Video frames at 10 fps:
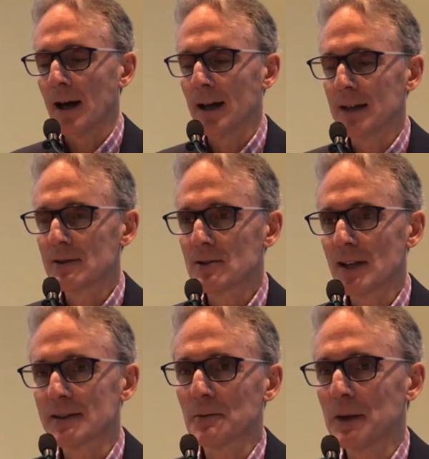It's
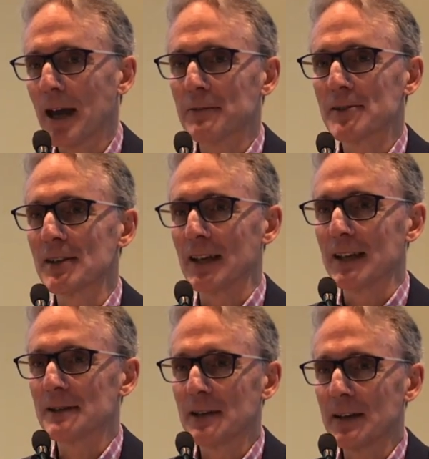just that we haven't seen
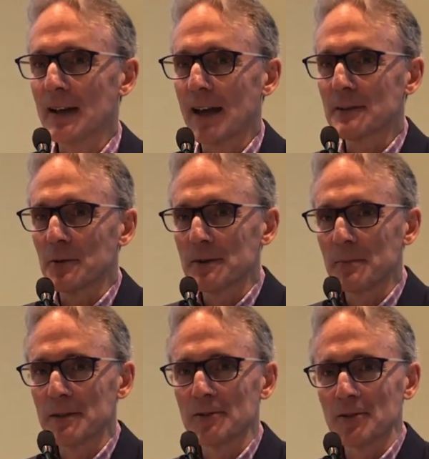it. As it were, it's
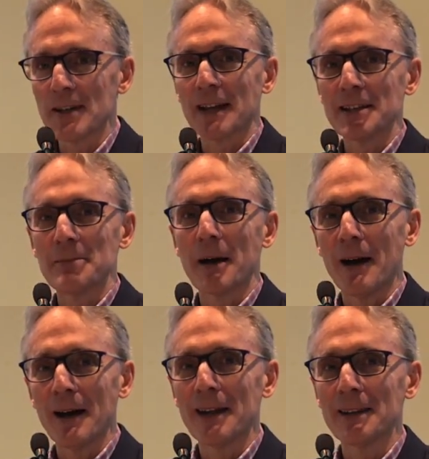been sort of tucked in
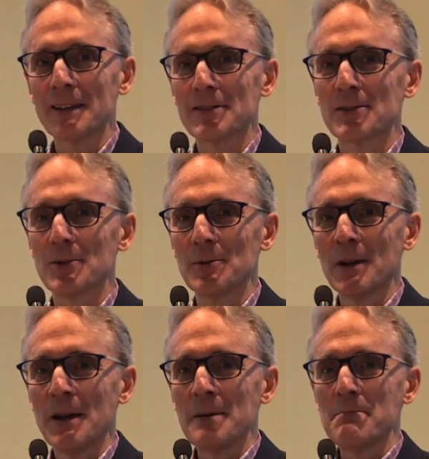behind these two
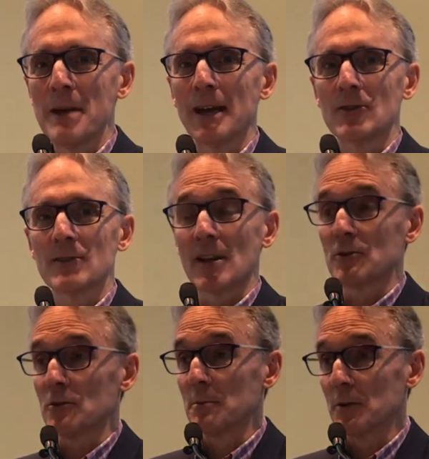major
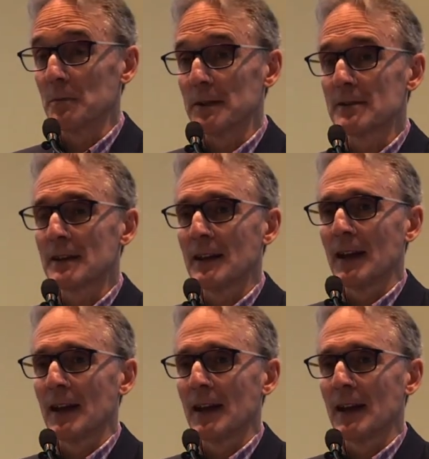social movements.